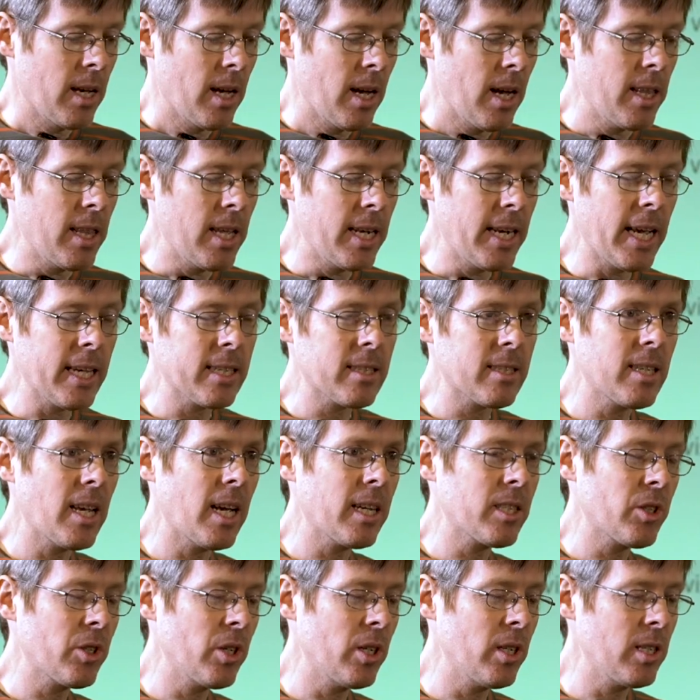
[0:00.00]
In the next
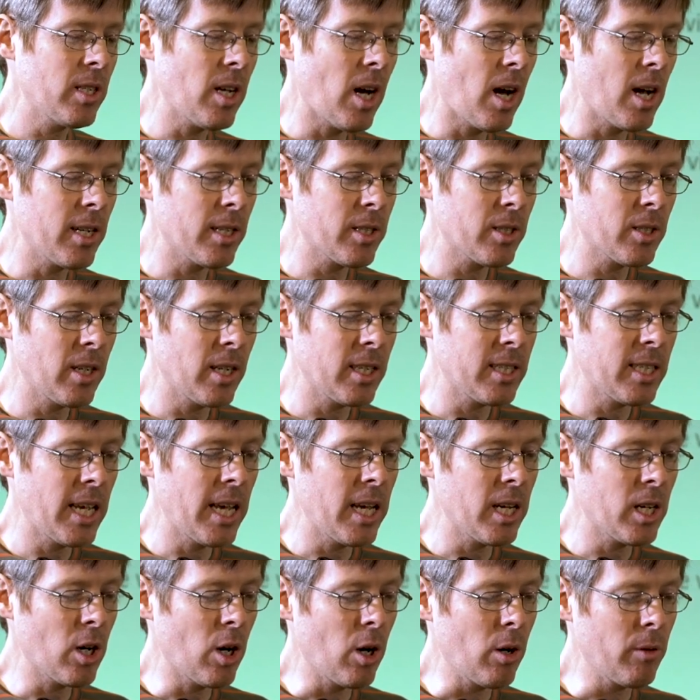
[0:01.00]
section, Don is going to
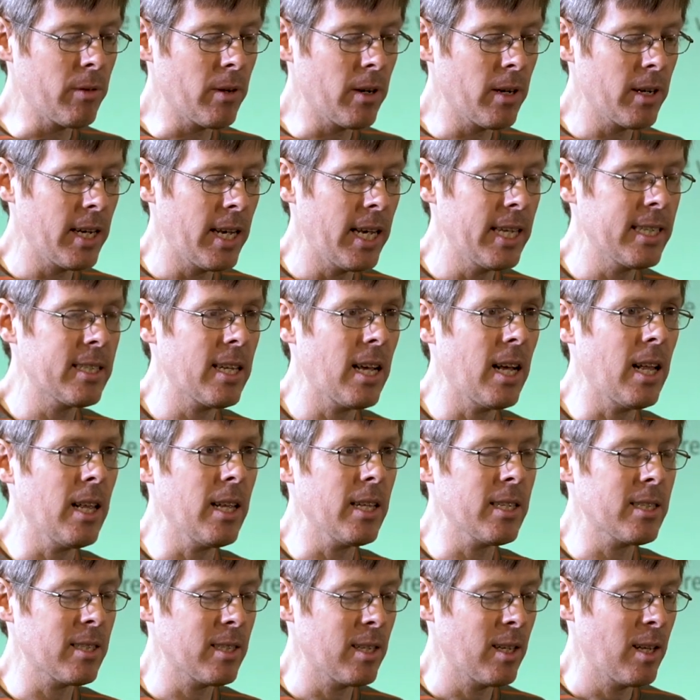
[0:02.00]
take over and tell
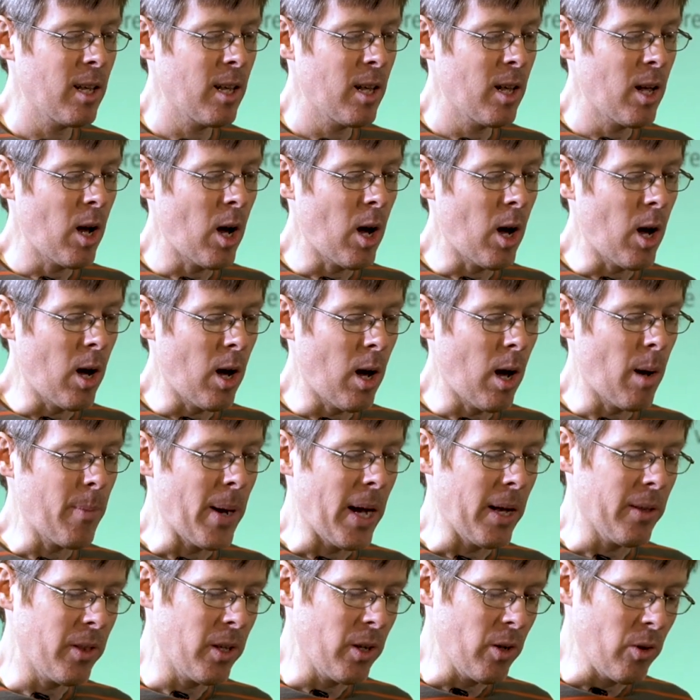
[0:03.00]
us
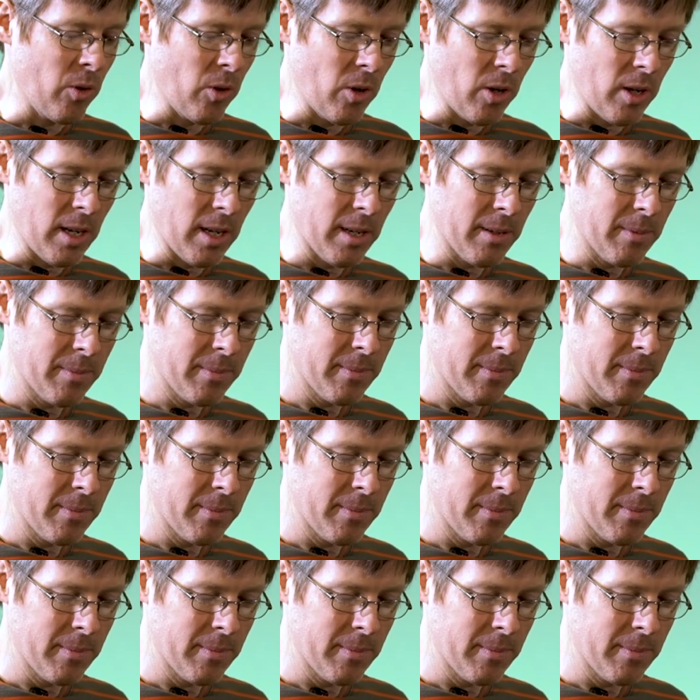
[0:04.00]
about the aurora.